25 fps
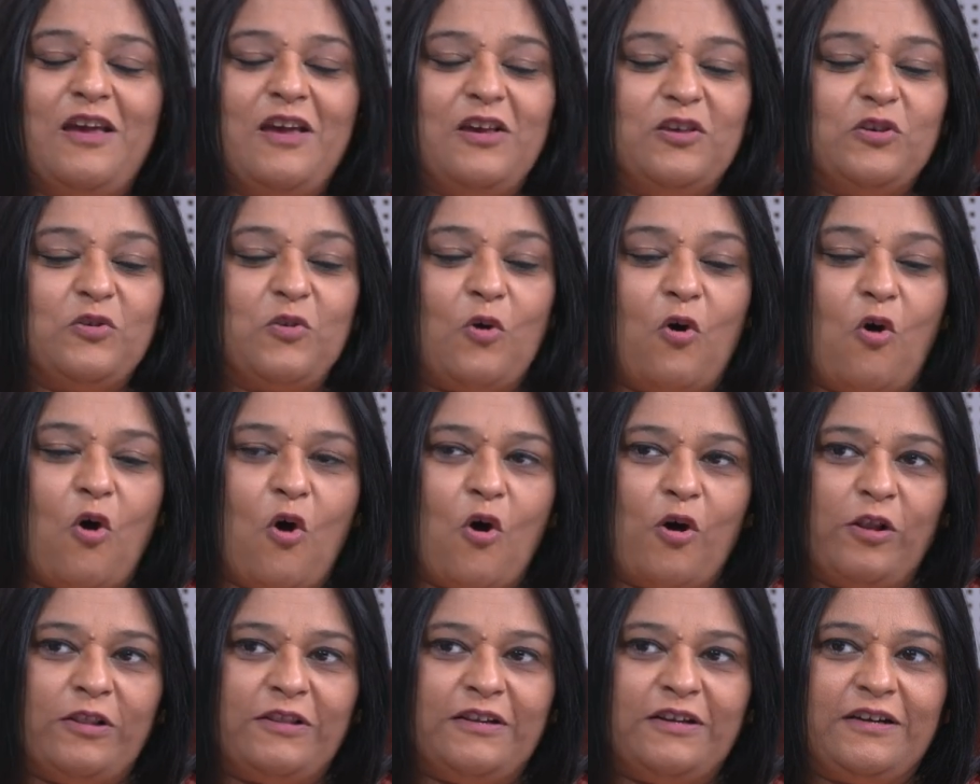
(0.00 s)
So
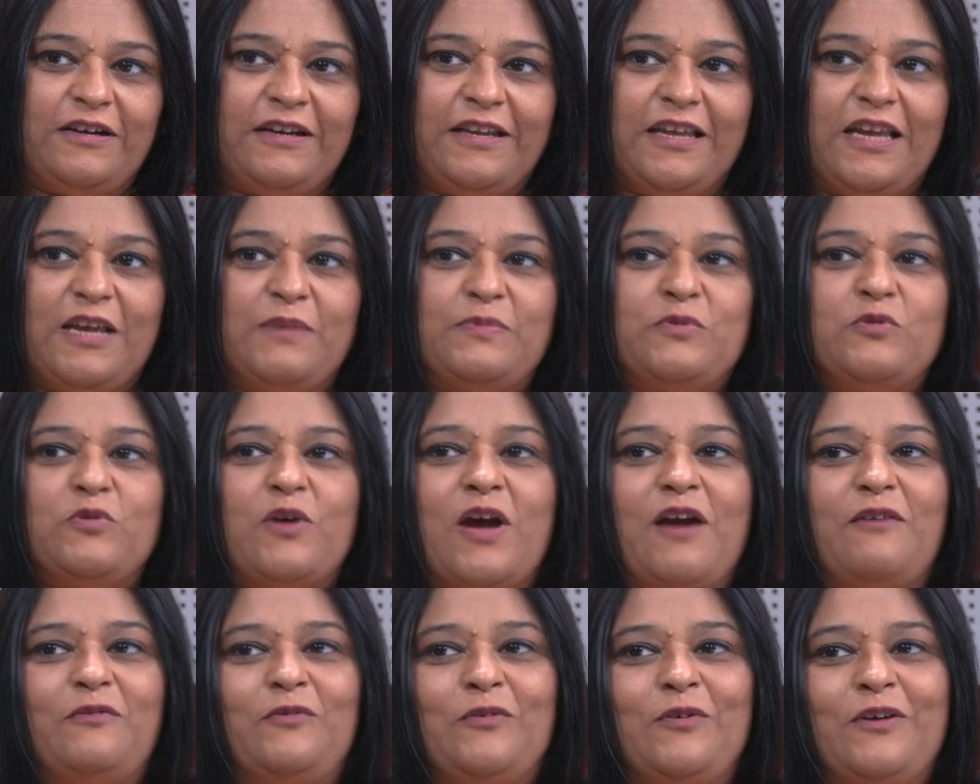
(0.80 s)
all the tapes you
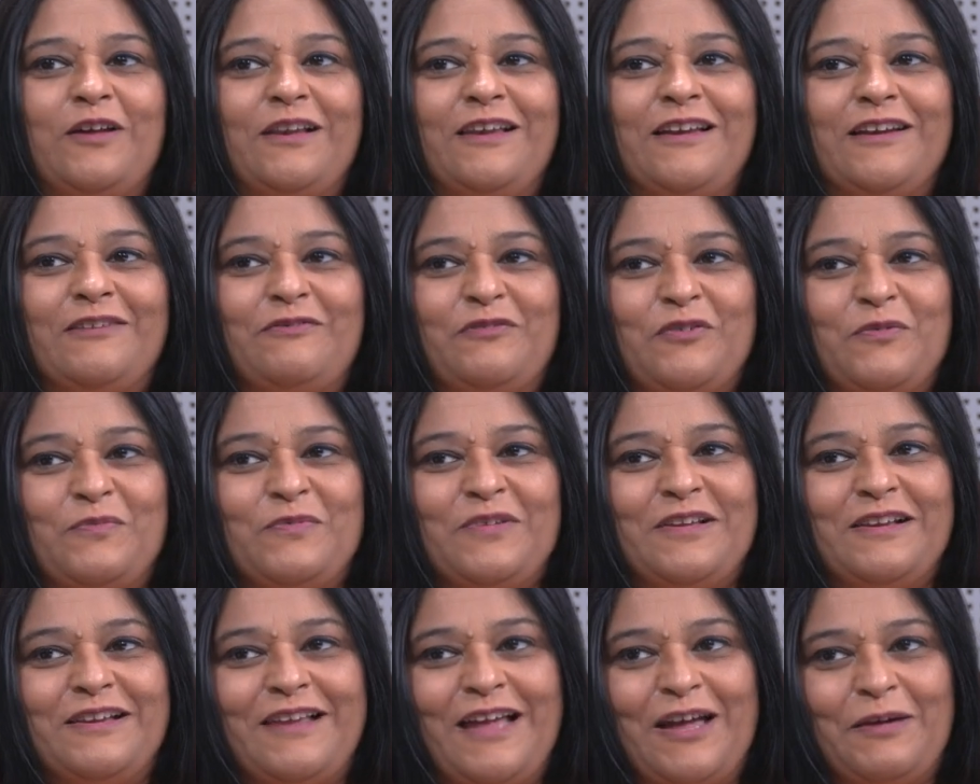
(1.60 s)
have to collect from
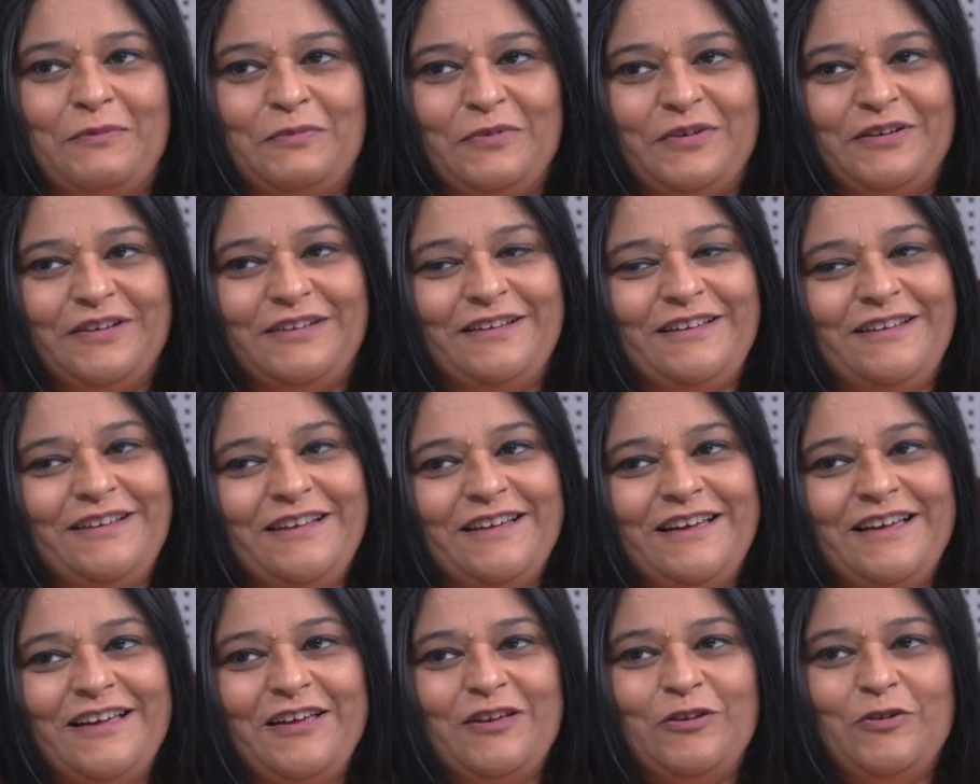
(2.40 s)
the library.
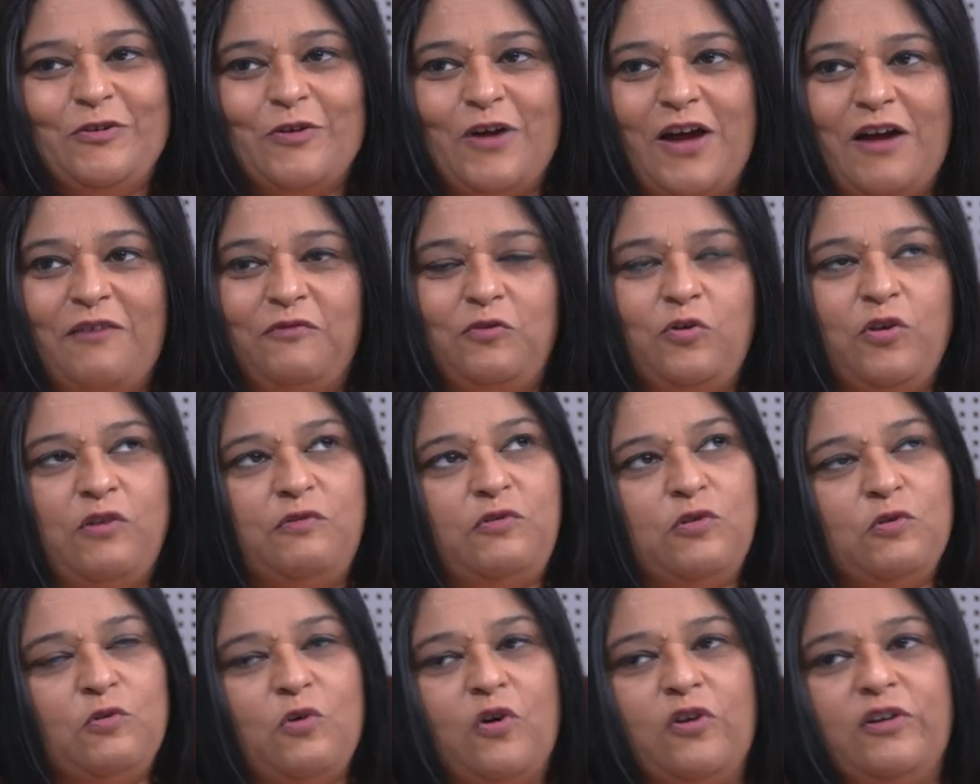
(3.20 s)
You have to, if
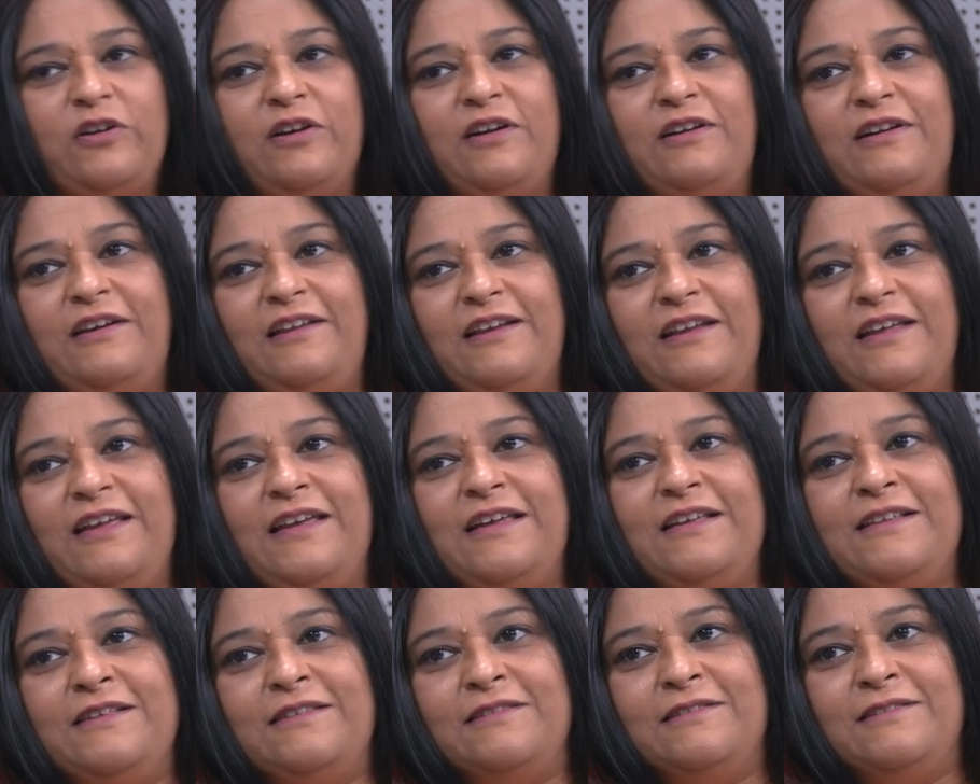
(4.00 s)
you want a
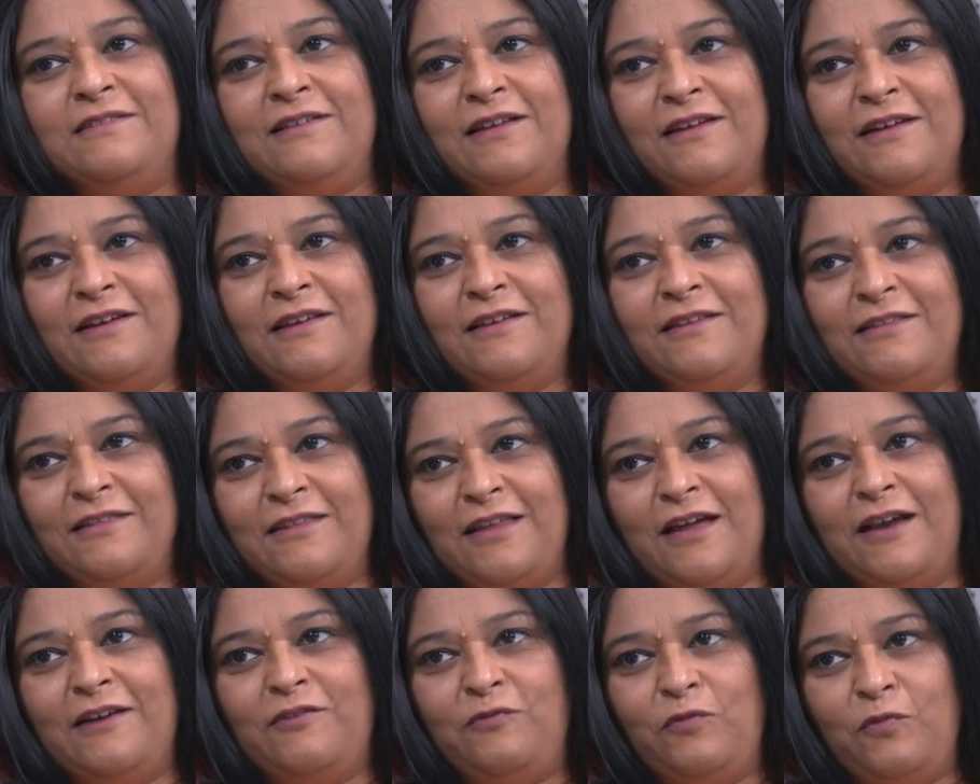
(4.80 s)
tree in
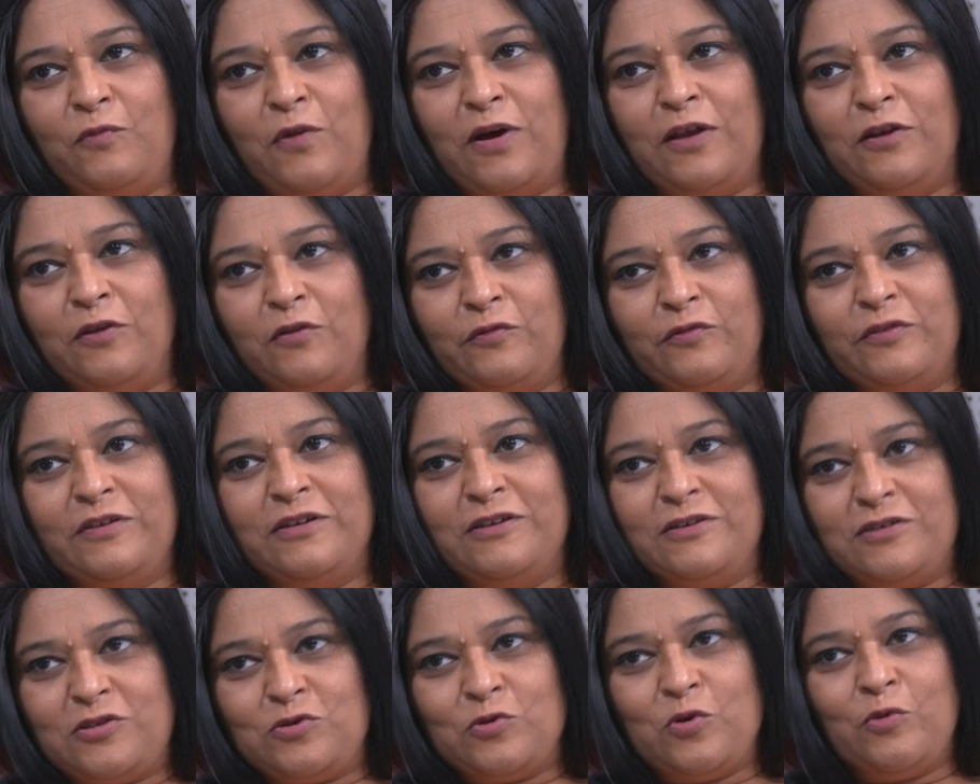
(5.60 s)
that one of
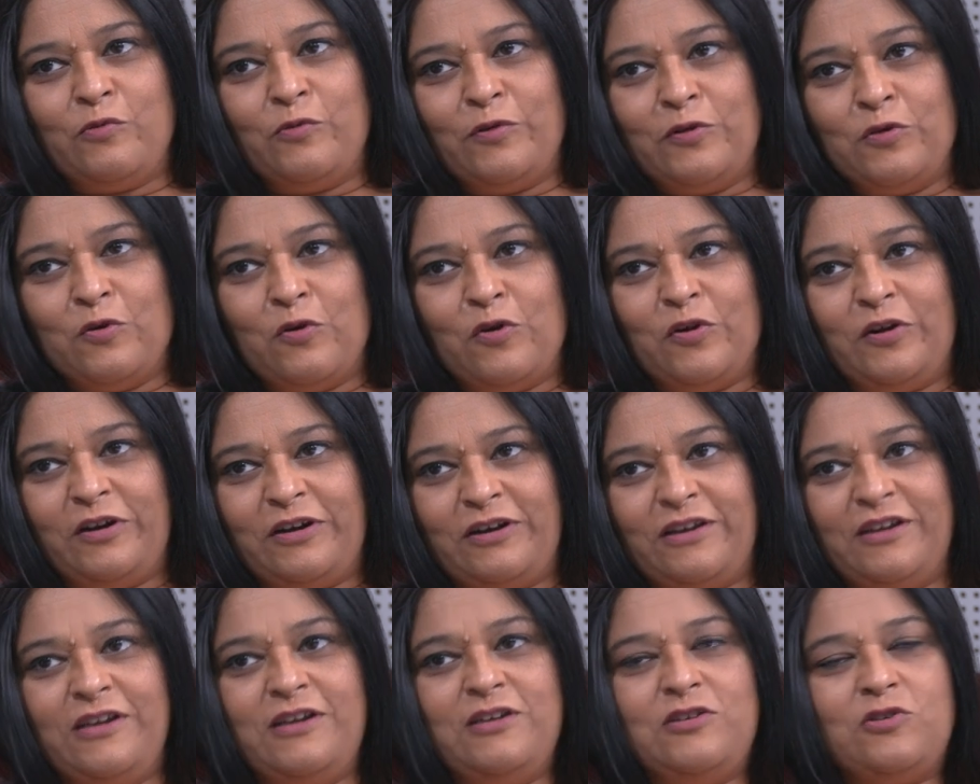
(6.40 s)
the show, you want
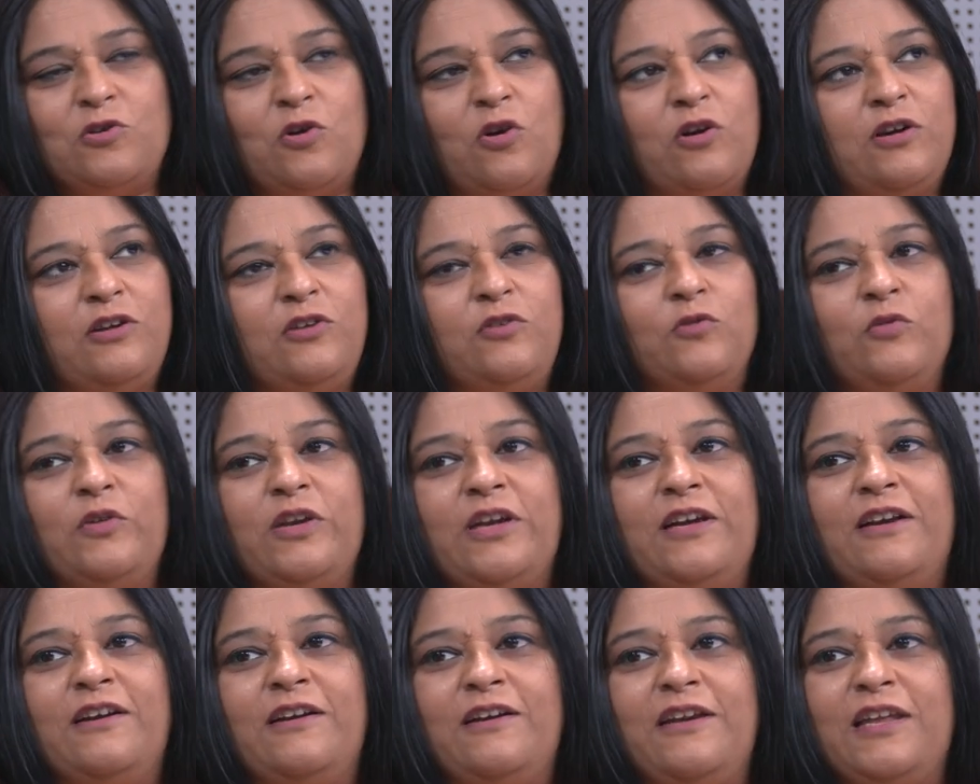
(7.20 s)
tree shot, you
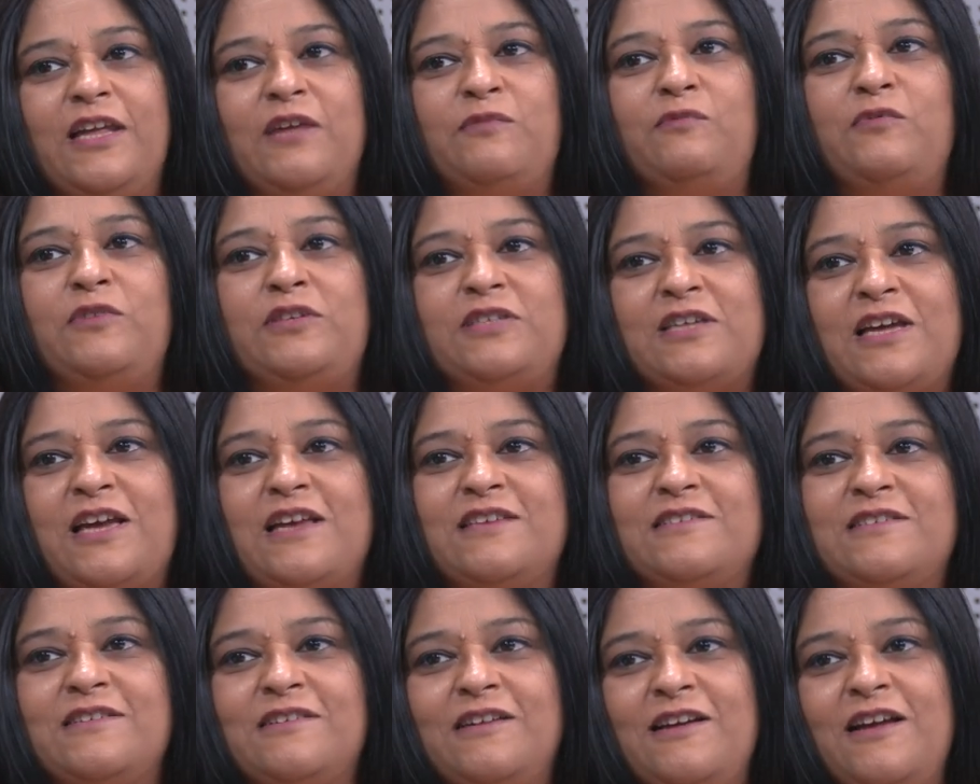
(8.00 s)
need a tape which
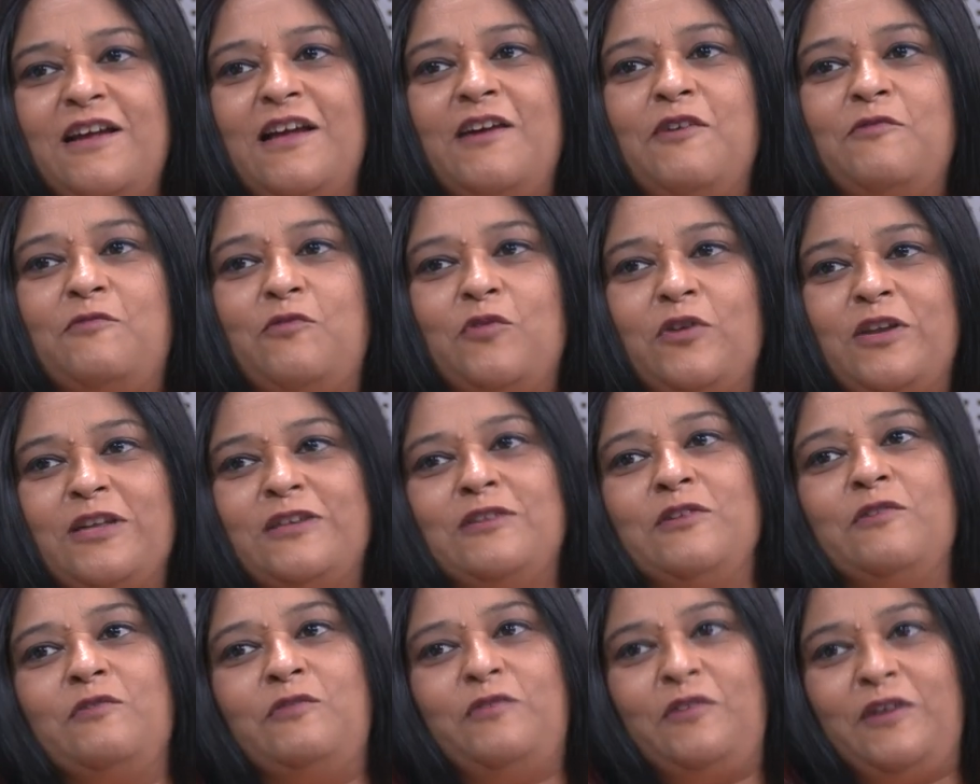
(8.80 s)
has a
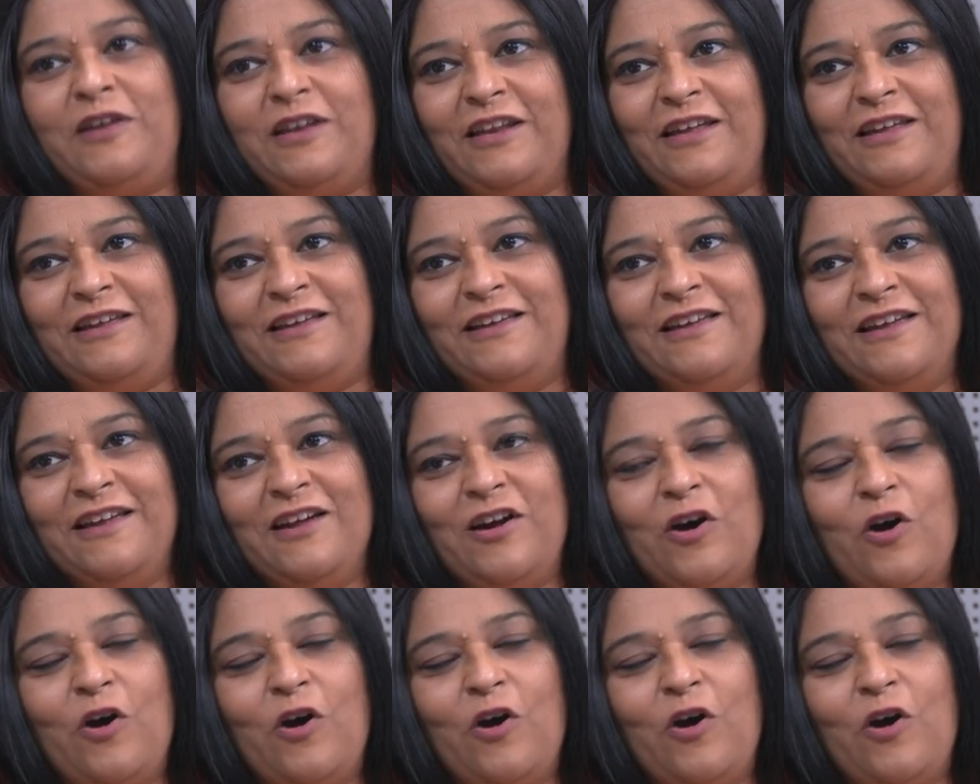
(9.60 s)
footage of tree.